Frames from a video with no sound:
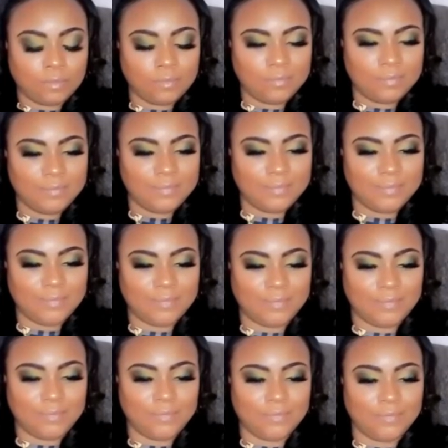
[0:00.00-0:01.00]

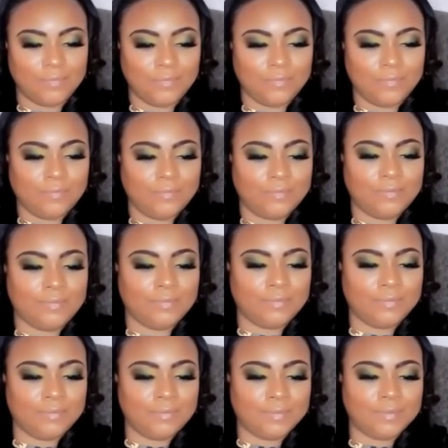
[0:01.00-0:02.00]

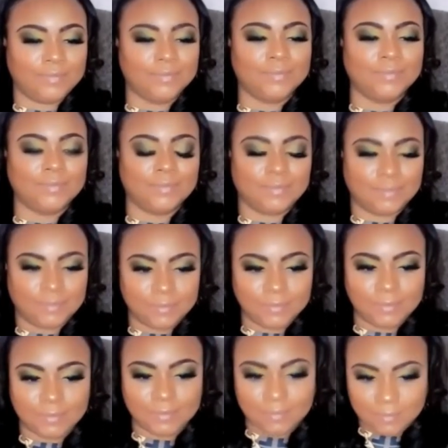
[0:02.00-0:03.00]

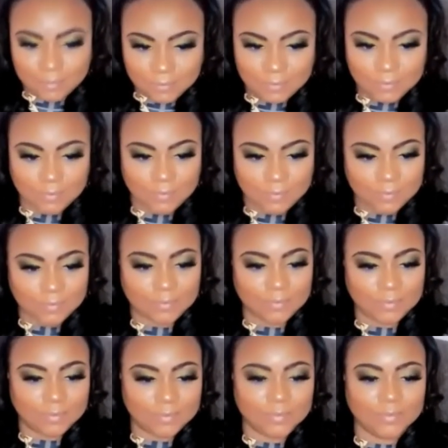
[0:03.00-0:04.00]

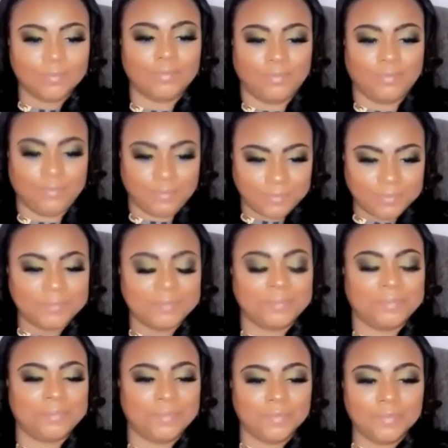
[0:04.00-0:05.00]

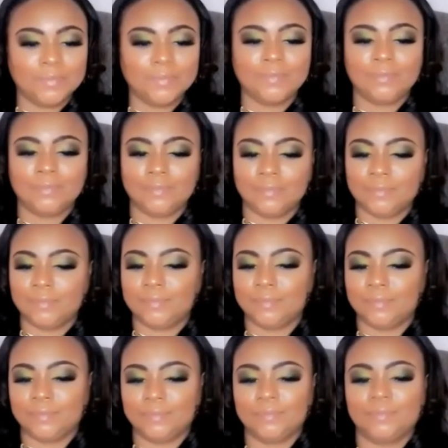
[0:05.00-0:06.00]

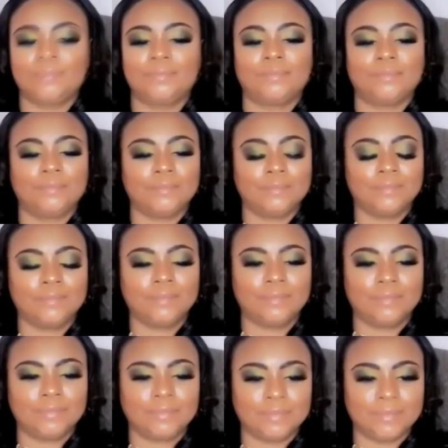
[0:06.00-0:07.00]

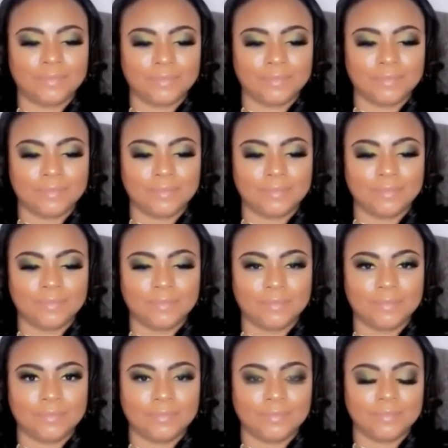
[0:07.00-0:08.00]
This person isn't speaking.